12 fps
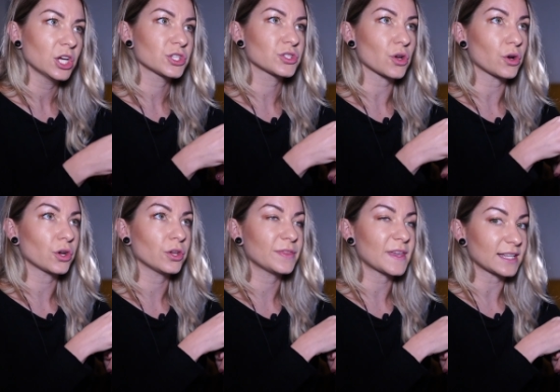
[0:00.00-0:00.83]

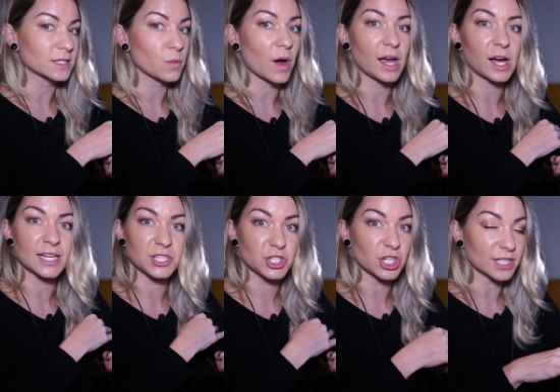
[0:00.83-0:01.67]
So that's why
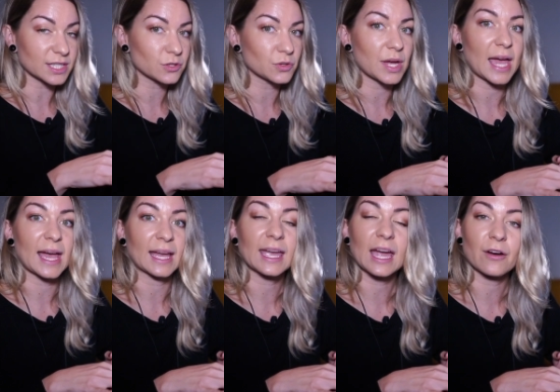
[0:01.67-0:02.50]
I just took
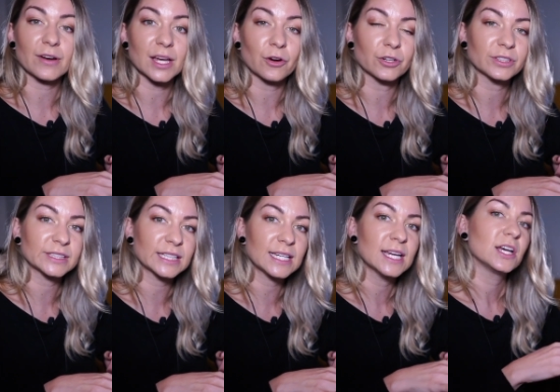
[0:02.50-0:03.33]
hand carry
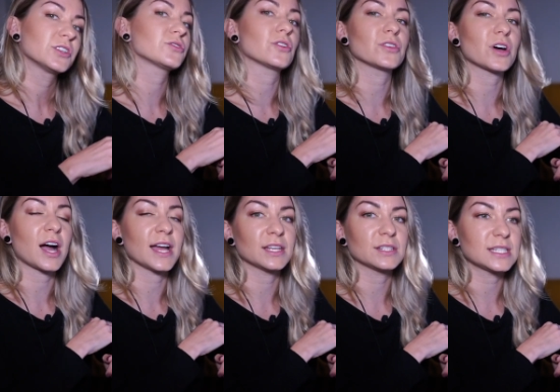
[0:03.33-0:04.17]
only, so that
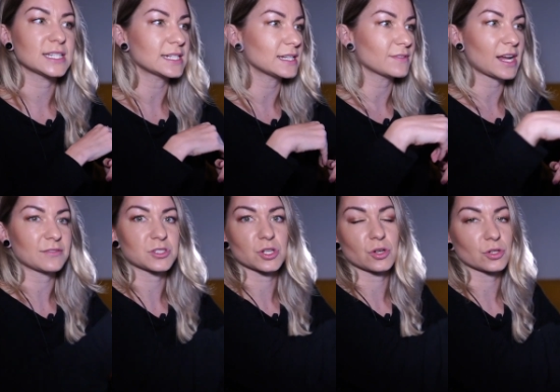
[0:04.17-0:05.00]
I didn't even
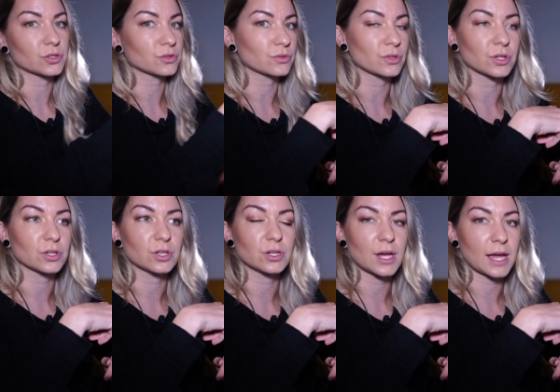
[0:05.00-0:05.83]
have to go through